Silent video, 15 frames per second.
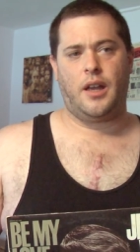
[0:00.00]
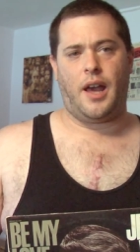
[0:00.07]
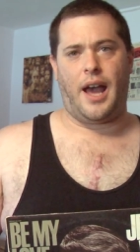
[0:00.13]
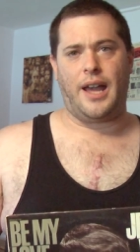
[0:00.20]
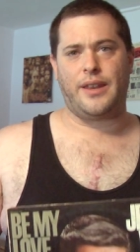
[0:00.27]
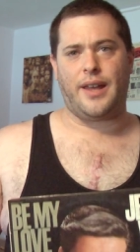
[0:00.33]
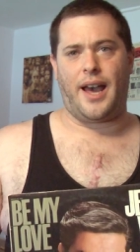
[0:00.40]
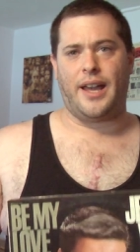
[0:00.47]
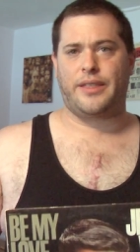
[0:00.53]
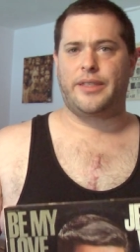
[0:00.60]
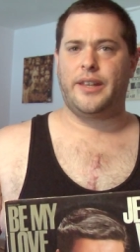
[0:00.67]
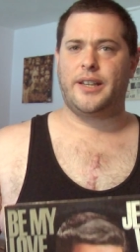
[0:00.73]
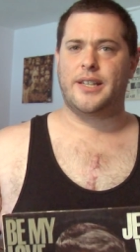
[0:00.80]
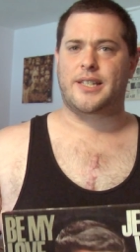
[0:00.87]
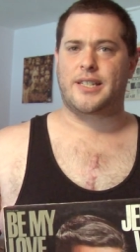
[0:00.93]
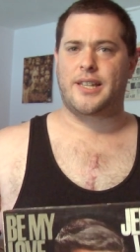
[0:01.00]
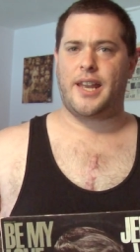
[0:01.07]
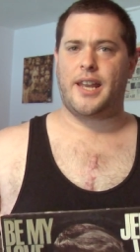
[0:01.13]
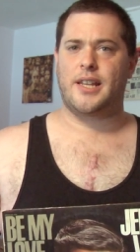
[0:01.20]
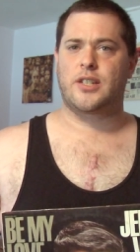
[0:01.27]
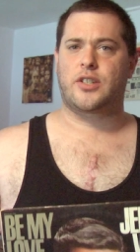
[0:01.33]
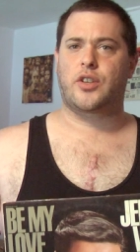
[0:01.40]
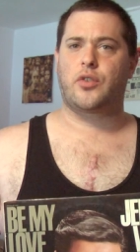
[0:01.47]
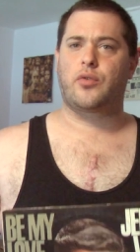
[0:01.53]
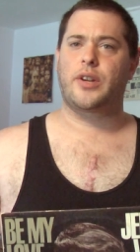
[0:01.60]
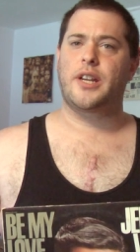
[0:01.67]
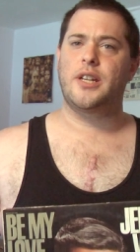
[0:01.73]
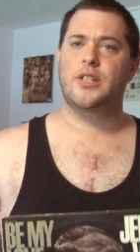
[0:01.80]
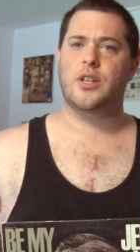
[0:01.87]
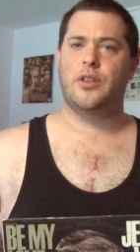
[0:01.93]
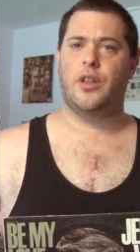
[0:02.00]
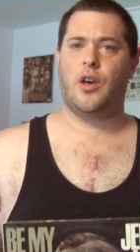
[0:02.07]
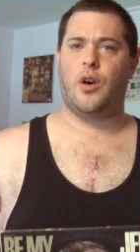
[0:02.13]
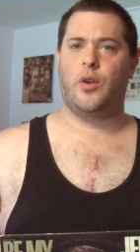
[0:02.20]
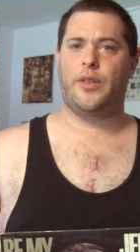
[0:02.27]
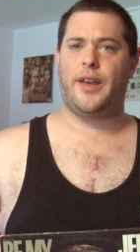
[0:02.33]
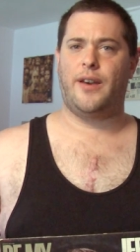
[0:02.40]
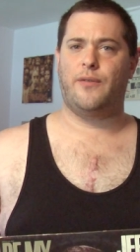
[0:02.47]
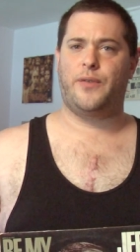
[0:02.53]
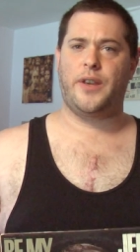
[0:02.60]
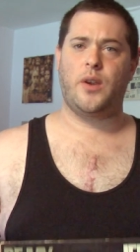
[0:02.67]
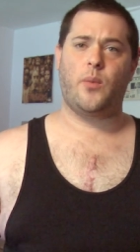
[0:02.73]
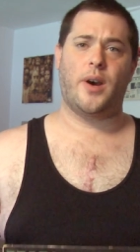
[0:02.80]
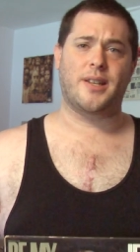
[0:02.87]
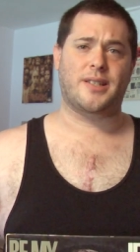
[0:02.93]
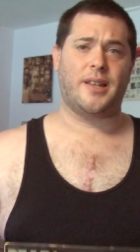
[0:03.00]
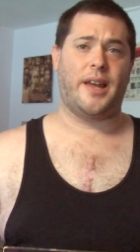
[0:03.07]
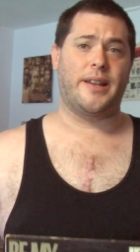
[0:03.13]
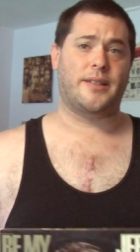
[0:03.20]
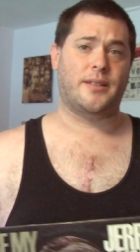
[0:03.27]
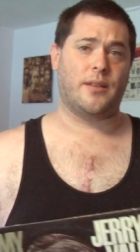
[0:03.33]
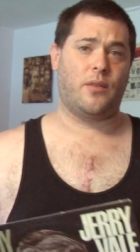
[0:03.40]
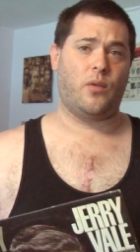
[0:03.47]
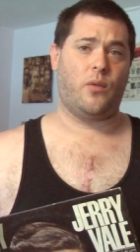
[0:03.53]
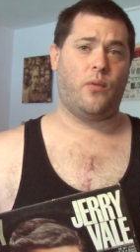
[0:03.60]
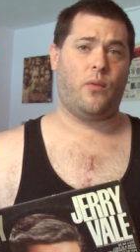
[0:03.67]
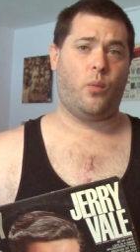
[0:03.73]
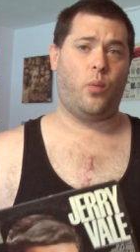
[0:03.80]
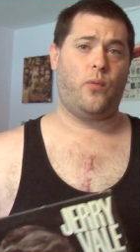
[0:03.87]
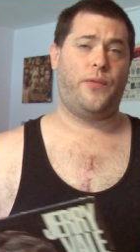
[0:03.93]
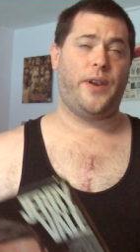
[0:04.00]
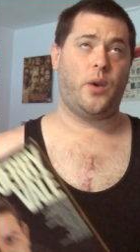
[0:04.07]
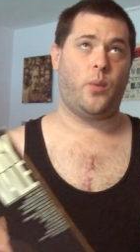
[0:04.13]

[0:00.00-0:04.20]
I, I think it stands to reason, though, that V Westlife's V.